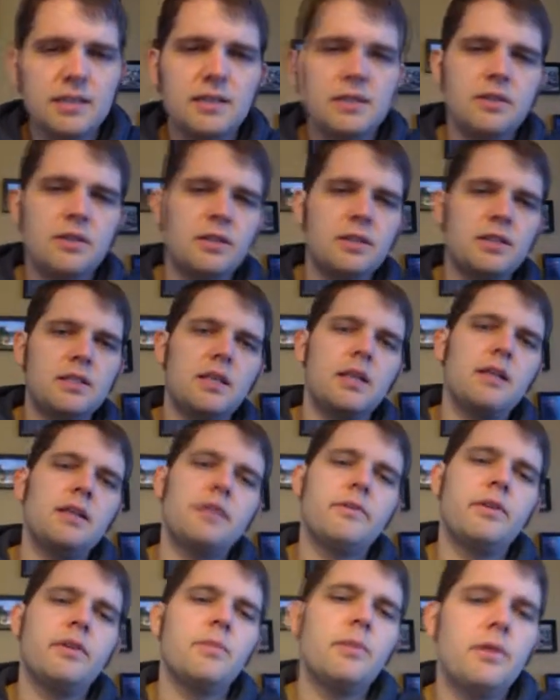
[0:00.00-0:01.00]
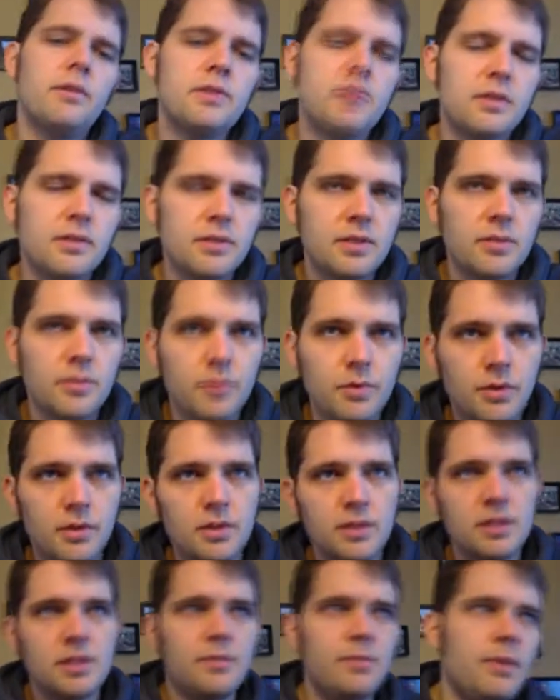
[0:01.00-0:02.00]
took a slightly different approach, and there's some good
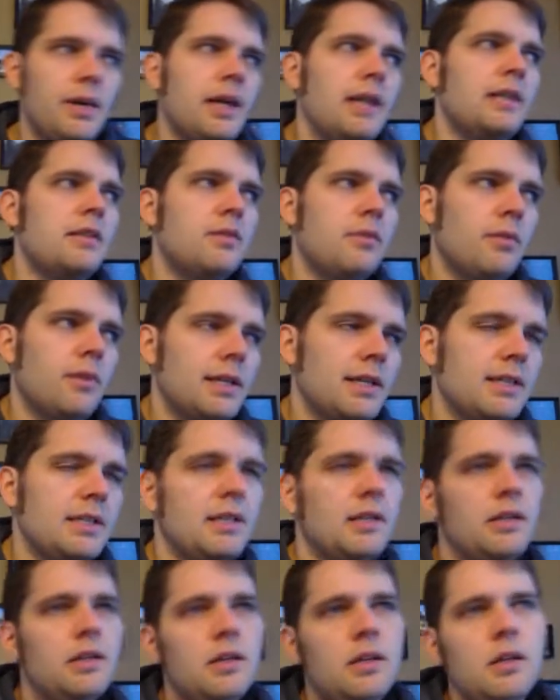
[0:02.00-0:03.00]
and some bad to what I did.